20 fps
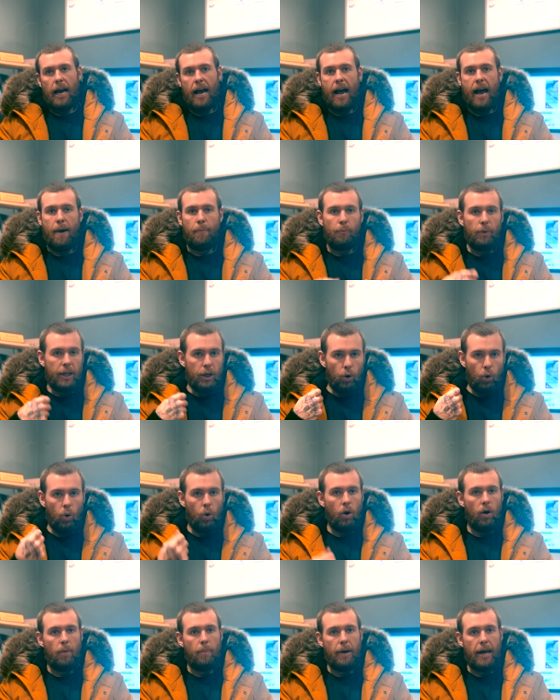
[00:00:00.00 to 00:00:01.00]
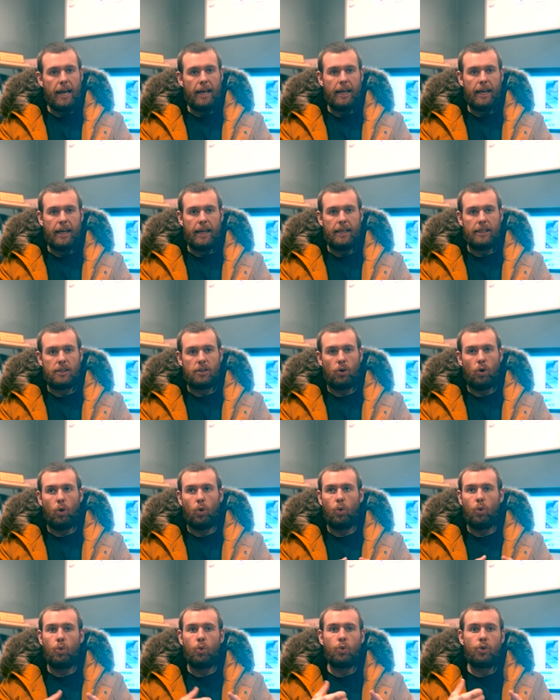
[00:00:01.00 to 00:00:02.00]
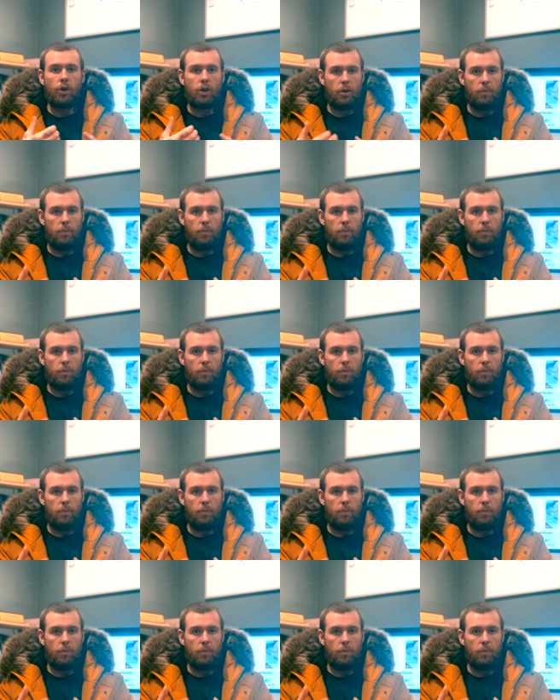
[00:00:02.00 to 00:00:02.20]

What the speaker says: and we automated all the